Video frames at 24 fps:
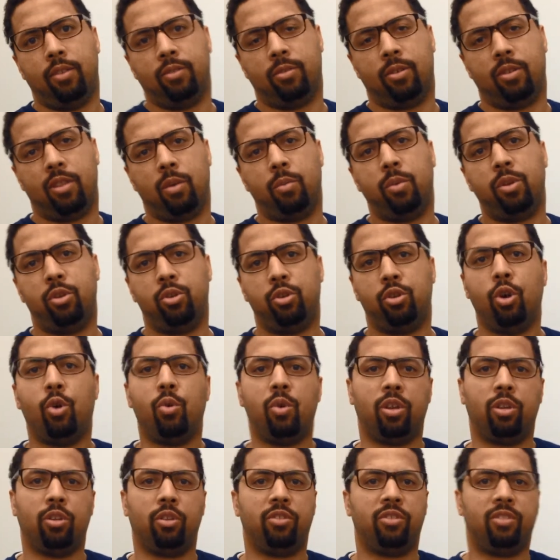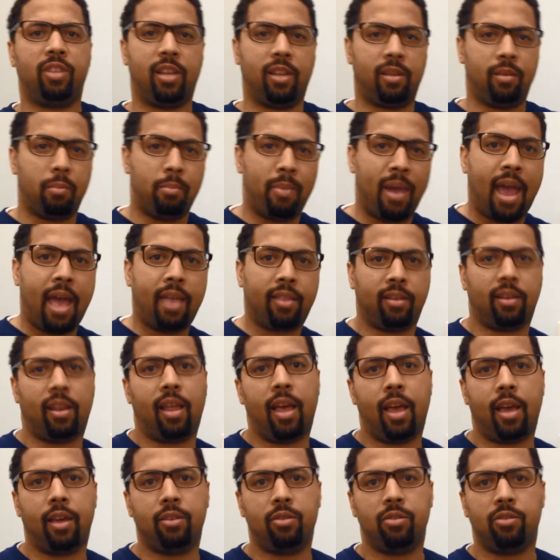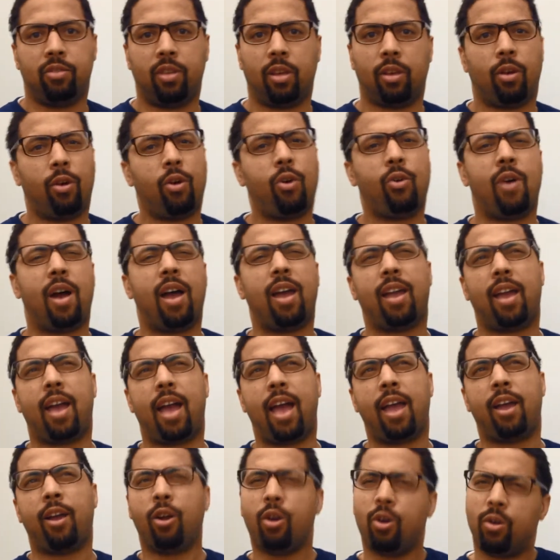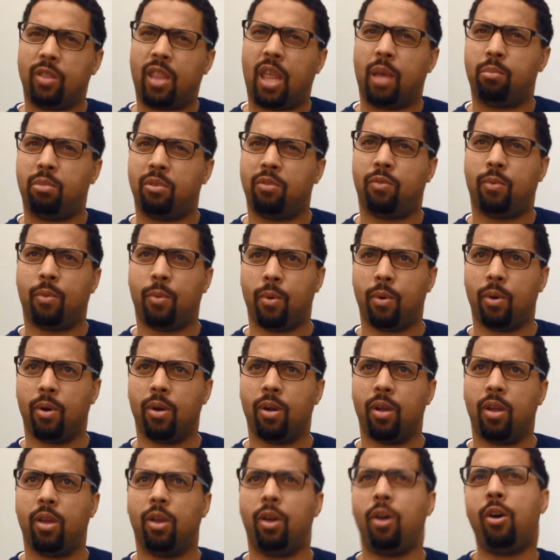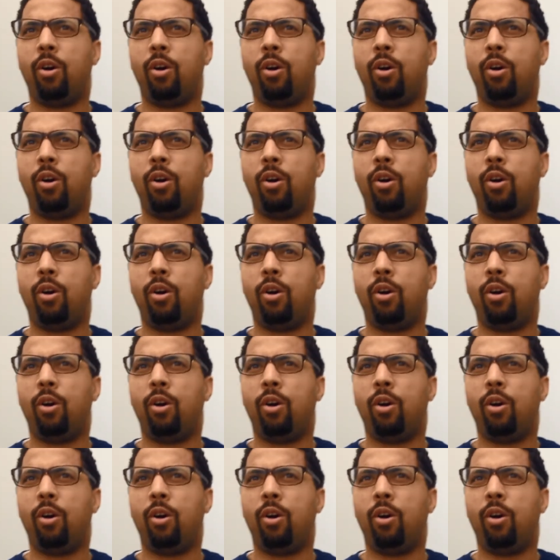So that when you go and sit in a math class, you say, oh, I heard that before.